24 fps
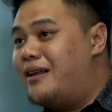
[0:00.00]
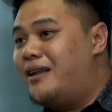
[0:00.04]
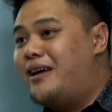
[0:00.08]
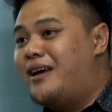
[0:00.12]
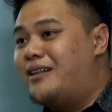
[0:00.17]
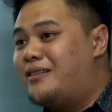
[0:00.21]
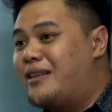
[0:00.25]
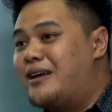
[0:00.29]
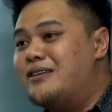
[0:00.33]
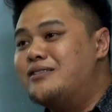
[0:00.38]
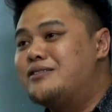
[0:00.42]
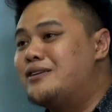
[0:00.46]

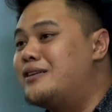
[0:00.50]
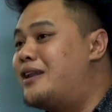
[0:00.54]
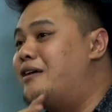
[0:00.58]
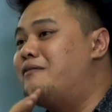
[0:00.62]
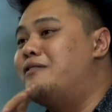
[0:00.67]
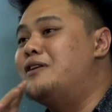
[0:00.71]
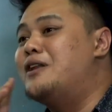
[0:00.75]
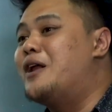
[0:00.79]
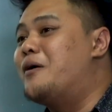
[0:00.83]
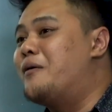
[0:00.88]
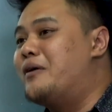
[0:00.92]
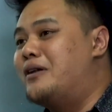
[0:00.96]
attention
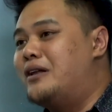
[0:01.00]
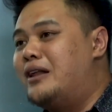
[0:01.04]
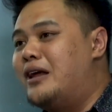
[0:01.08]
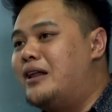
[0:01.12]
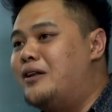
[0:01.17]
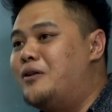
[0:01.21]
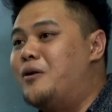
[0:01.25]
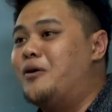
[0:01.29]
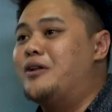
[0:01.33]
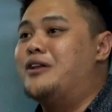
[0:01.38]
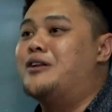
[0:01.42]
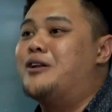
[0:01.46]
every now and
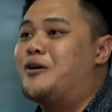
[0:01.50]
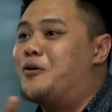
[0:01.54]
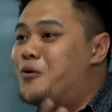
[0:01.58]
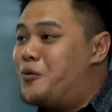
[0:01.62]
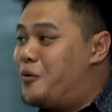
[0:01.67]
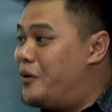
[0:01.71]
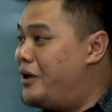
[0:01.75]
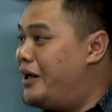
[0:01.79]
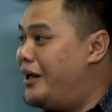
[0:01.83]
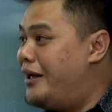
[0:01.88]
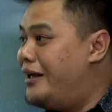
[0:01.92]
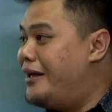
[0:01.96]
then, not in a
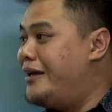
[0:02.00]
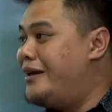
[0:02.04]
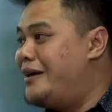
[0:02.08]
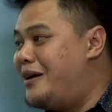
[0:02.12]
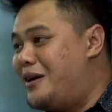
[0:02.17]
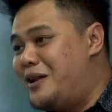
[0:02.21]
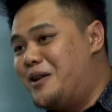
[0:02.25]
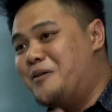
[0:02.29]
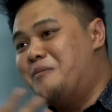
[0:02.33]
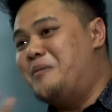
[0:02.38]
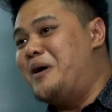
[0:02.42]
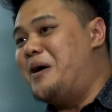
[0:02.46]
good way,
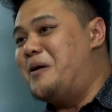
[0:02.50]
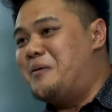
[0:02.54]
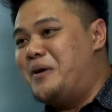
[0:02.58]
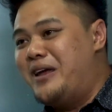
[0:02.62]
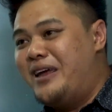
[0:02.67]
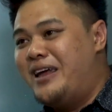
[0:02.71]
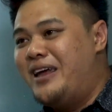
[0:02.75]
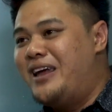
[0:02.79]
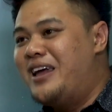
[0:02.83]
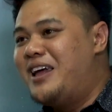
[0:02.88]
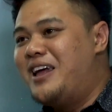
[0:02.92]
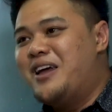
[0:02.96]
in a bad
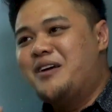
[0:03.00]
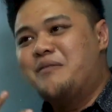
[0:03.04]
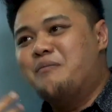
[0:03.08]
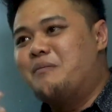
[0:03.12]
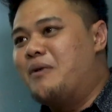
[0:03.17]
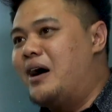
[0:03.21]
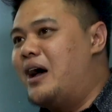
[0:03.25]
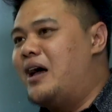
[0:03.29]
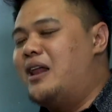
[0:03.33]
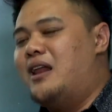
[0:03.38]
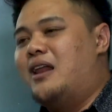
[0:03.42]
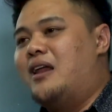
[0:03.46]
way.
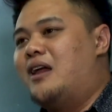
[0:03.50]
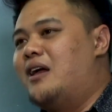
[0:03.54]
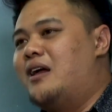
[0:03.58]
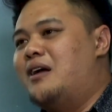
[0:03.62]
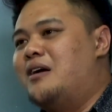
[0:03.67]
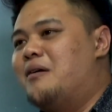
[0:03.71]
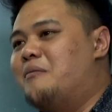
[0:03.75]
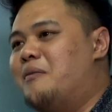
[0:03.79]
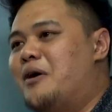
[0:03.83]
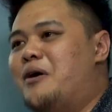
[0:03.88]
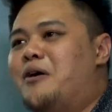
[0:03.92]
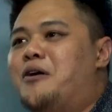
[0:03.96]
But
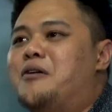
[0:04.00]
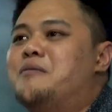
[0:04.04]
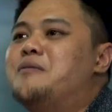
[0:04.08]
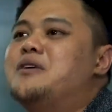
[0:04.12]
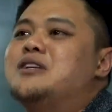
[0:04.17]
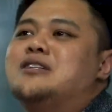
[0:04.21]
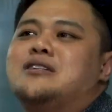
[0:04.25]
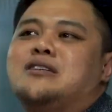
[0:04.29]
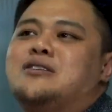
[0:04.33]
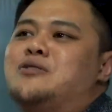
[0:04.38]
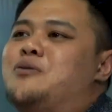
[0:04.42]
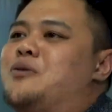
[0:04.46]
by all
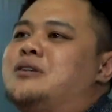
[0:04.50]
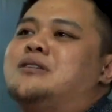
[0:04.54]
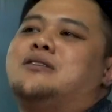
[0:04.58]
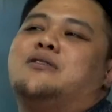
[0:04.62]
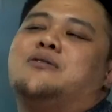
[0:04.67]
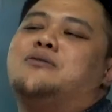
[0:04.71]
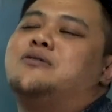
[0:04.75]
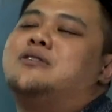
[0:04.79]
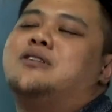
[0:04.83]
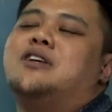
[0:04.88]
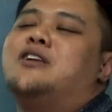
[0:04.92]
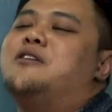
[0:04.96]
means, you
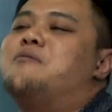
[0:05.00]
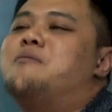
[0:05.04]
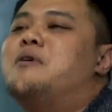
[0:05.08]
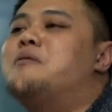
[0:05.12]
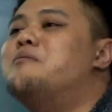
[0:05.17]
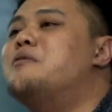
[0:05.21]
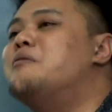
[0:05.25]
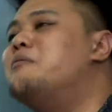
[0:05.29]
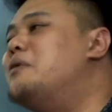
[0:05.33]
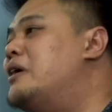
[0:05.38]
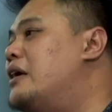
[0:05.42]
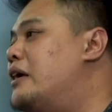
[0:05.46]
still
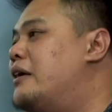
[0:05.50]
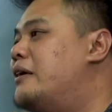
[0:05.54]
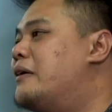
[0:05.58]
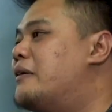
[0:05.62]
remember me.